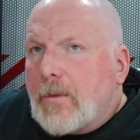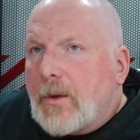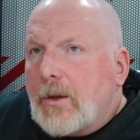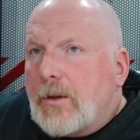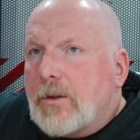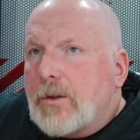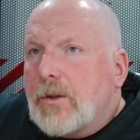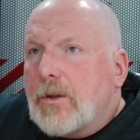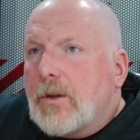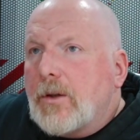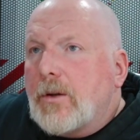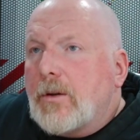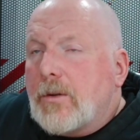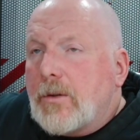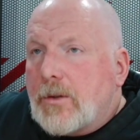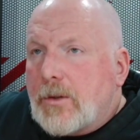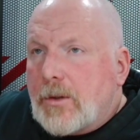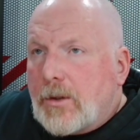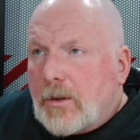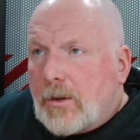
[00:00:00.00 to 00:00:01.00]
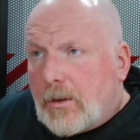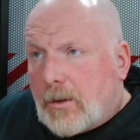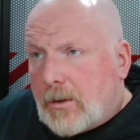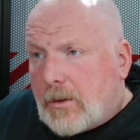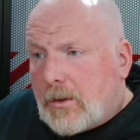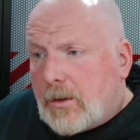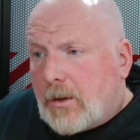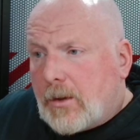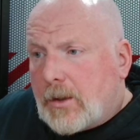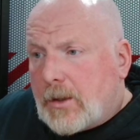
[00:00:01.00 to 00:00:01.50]
to
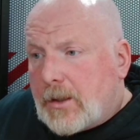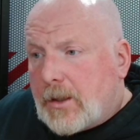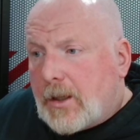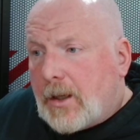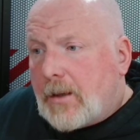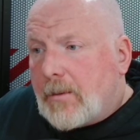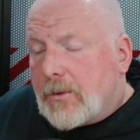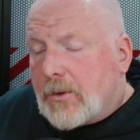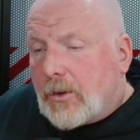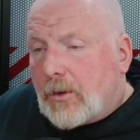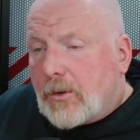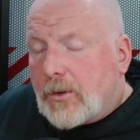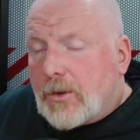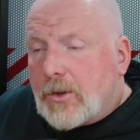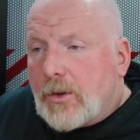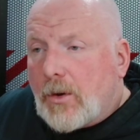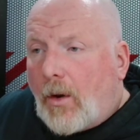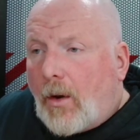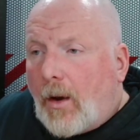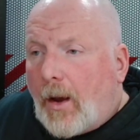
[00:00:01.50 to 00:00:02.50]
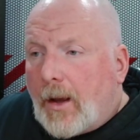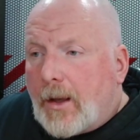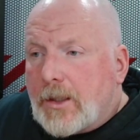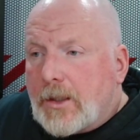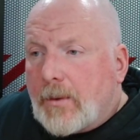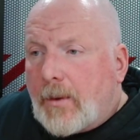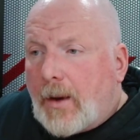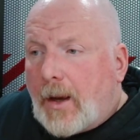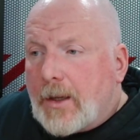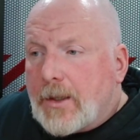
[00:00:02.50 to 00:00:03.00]
the teams on site
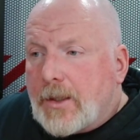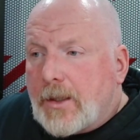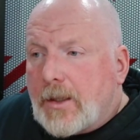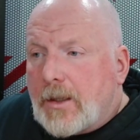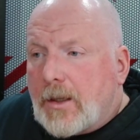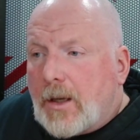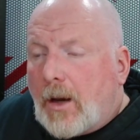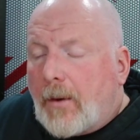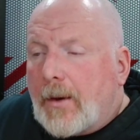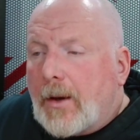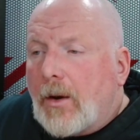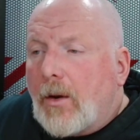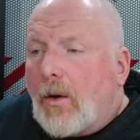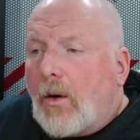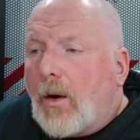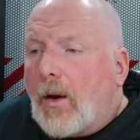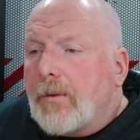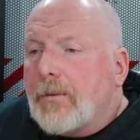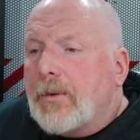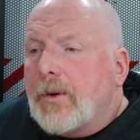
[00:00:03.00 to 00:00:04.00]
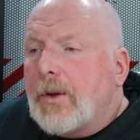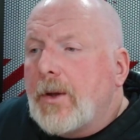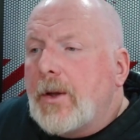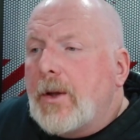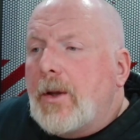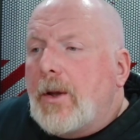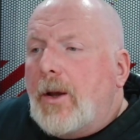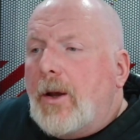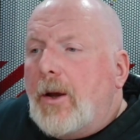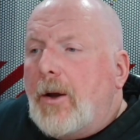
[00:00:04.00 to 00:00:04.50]
to actually going live.
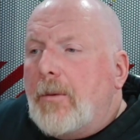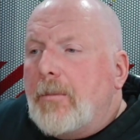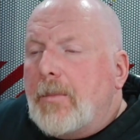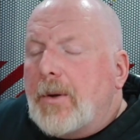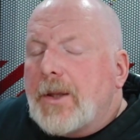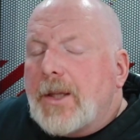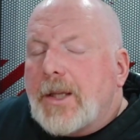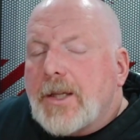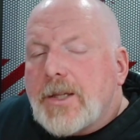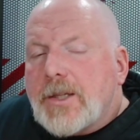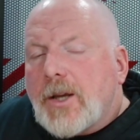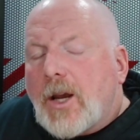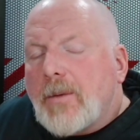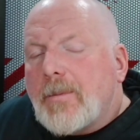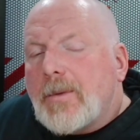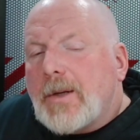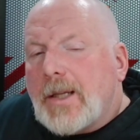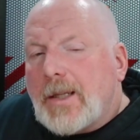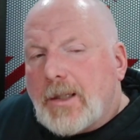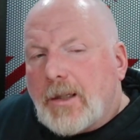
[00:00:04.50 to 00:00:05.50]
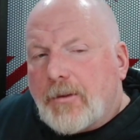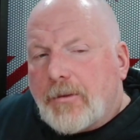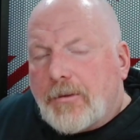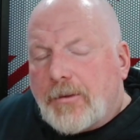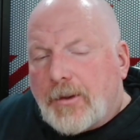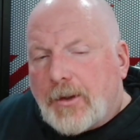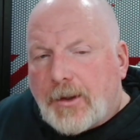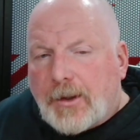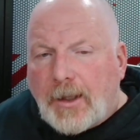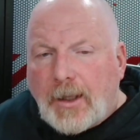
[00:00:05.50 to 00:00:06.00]
But there's so many
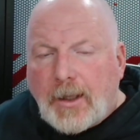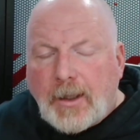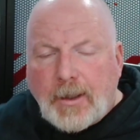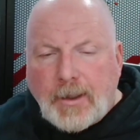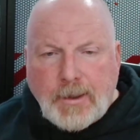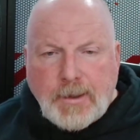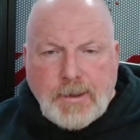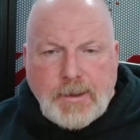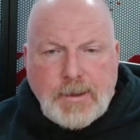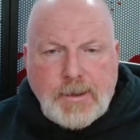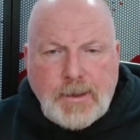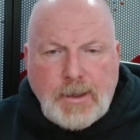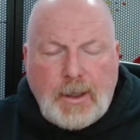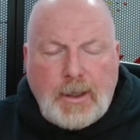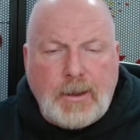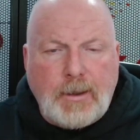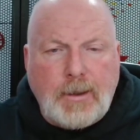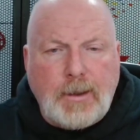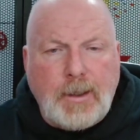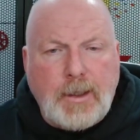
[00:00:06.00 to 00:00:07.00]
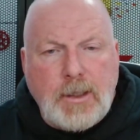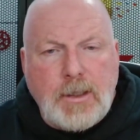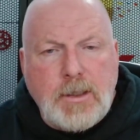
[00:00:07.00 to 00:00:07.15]
different things in these